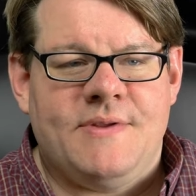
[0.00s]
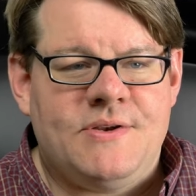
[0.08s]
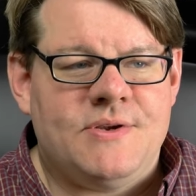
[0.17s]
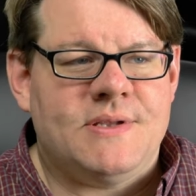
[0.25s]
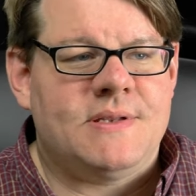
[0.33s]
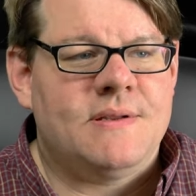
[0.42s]
It's
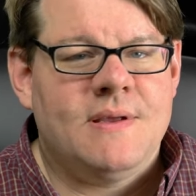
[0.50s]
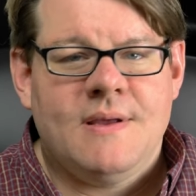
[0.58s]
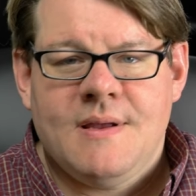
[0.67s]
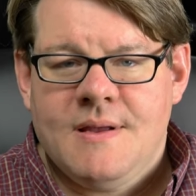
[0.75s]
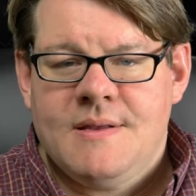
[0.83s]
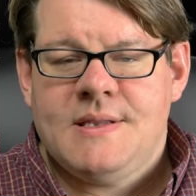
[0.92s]
just
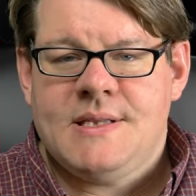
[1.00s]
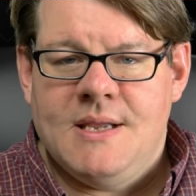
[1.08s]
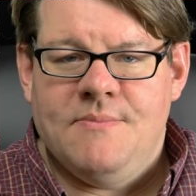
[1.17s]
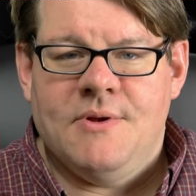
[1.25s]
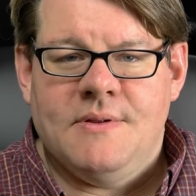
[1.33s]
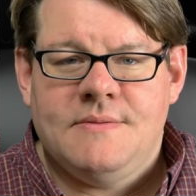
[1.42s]

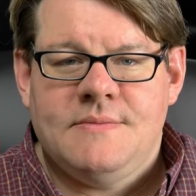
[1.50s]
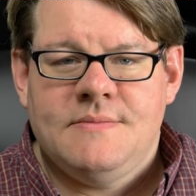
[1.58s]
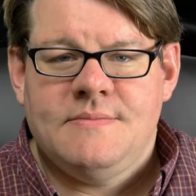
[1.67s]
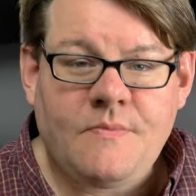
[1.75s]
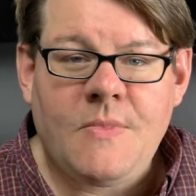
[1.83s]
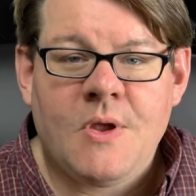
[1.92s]
Simple.
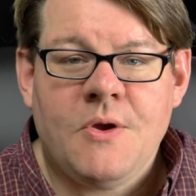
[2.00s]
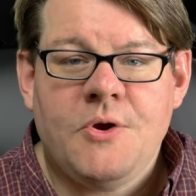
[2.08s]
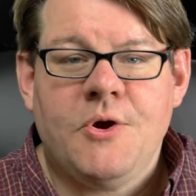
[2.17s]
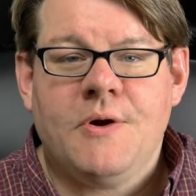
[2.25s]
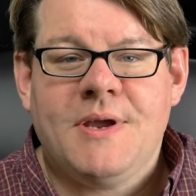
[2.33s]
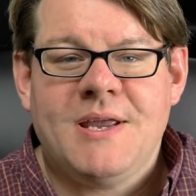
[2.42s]

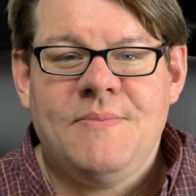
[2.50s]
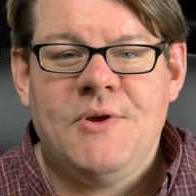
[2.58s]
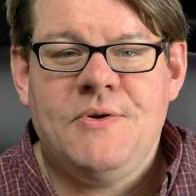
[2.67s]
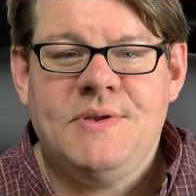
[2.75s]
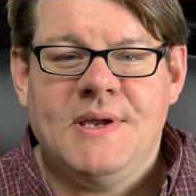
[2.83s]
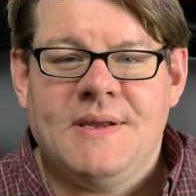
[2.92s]
Cooking
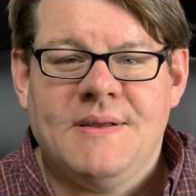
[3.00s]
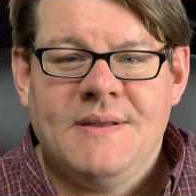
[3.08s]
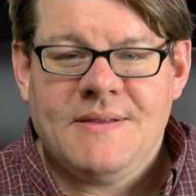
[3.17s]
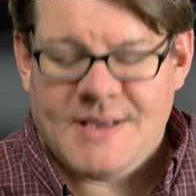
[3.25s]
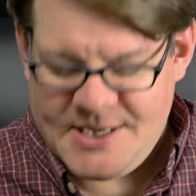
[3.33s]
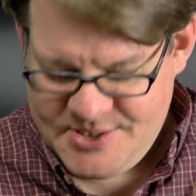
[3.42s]
music.
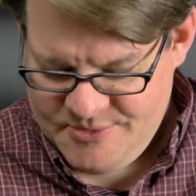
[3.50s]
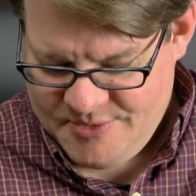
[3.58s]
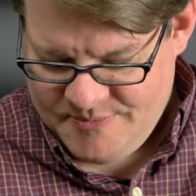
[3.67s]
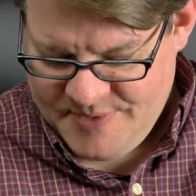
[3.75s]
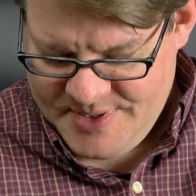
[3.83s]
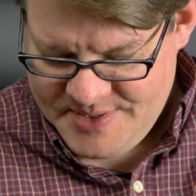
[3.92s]
That's who
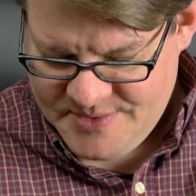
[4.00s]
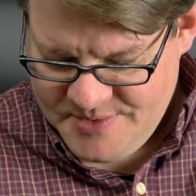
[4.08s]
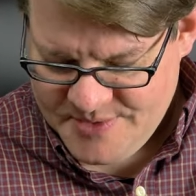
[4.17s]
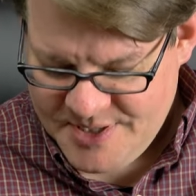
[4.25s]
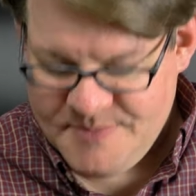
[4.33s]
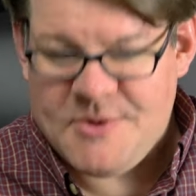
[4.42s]
it was.
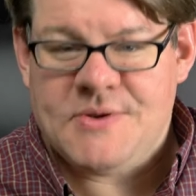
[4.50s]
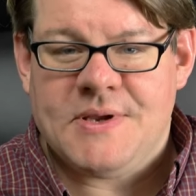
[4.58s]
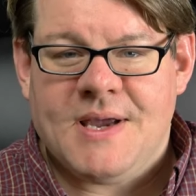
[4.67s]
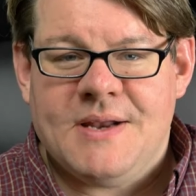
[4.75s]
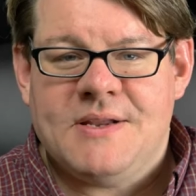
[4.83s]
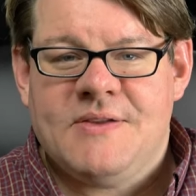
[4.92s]
Cooking
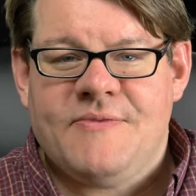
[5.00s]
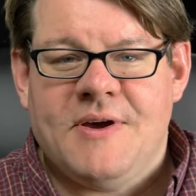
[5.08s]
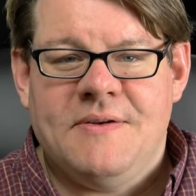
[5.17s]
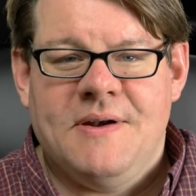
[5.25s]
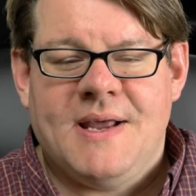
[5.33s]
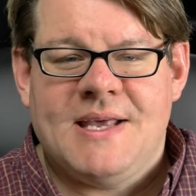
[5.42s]
music, I just
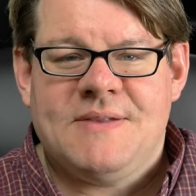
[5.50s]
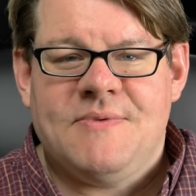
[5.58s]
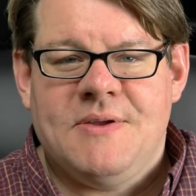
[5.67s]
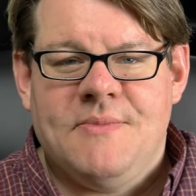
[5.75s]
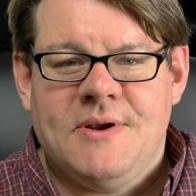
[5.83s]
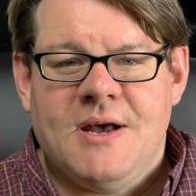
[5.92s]
found it. Asked
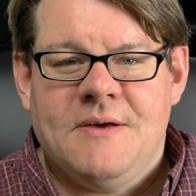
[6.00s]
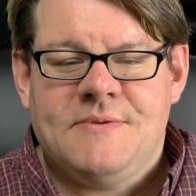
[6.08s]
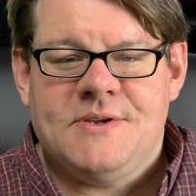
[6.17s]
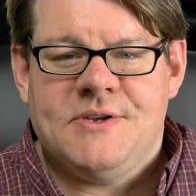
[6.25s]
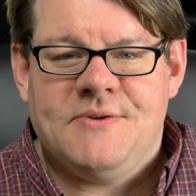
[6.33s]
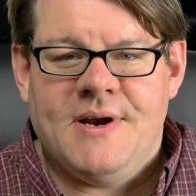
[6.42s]
me about
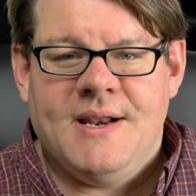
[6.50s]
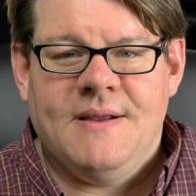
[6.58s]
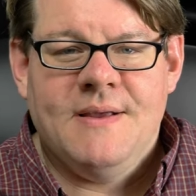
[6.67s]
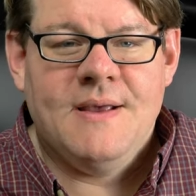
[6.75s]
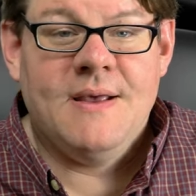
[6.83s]
options trading.